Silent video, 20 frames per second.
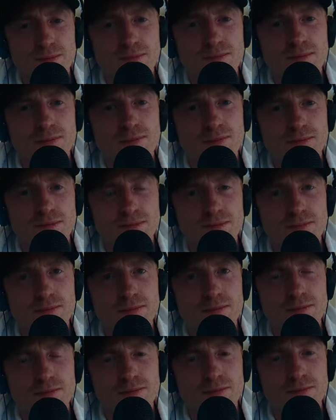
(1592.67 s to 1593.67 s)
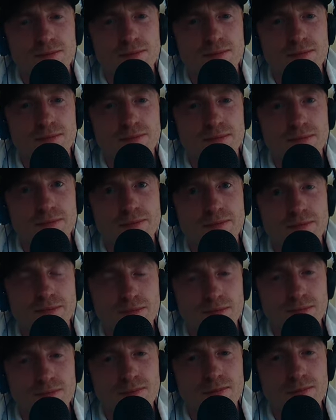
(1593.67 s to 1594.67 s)

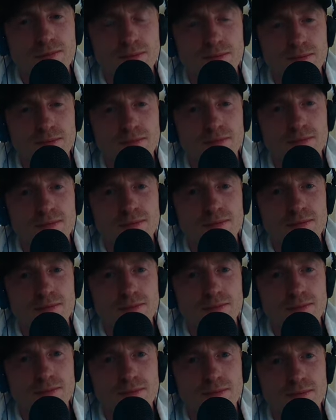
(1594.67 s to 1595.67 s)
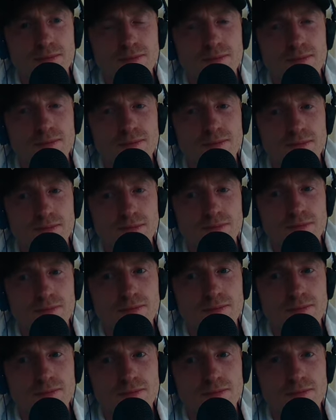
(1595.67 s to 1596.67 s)

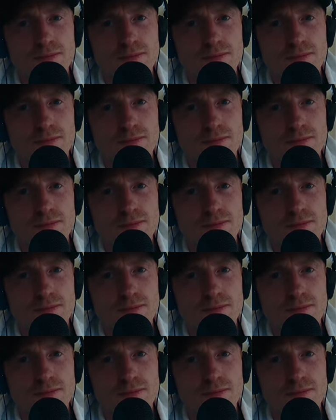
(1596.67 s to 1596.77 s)
[no speech]